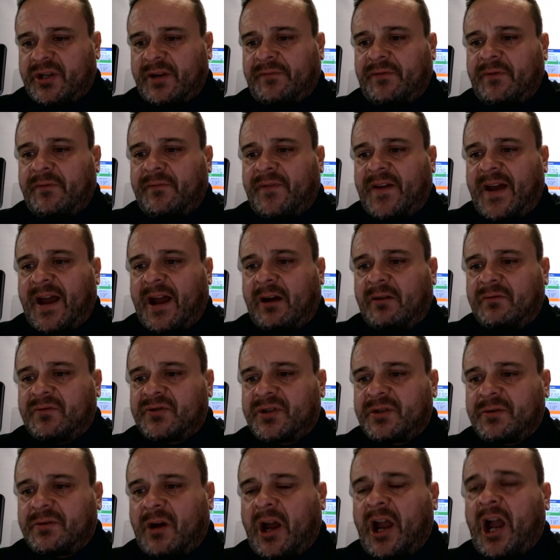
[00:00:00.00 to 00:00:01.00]
different
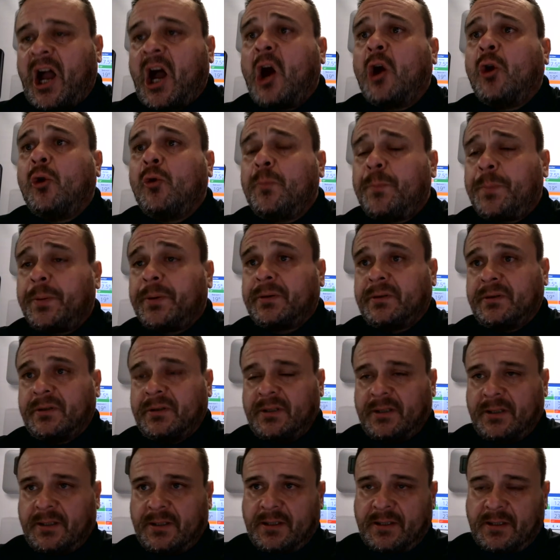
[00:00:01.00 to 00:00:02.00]
valves. I hope
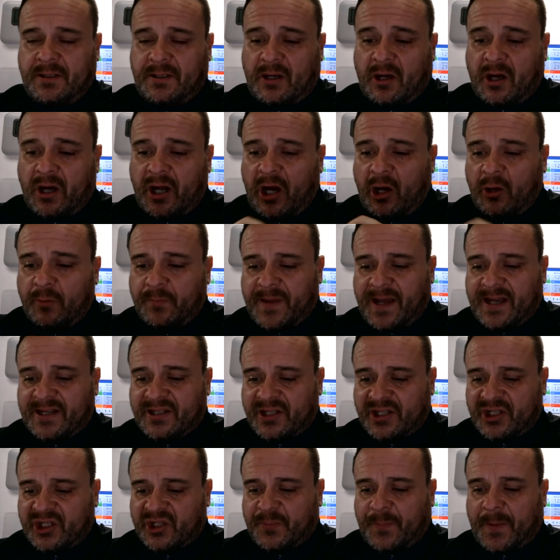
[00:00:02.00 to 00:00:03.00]
I hope
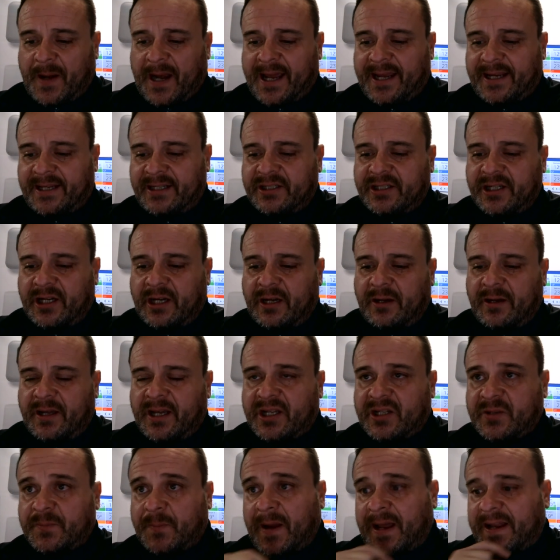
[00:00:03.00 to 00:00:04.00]
that's explained uh,
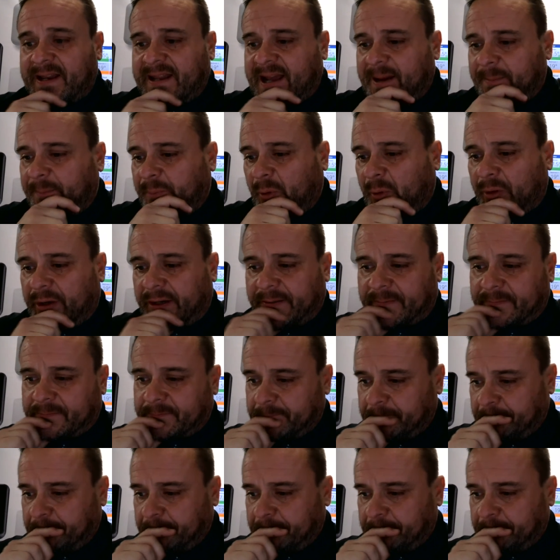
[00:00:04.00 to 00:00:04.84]
explained that point.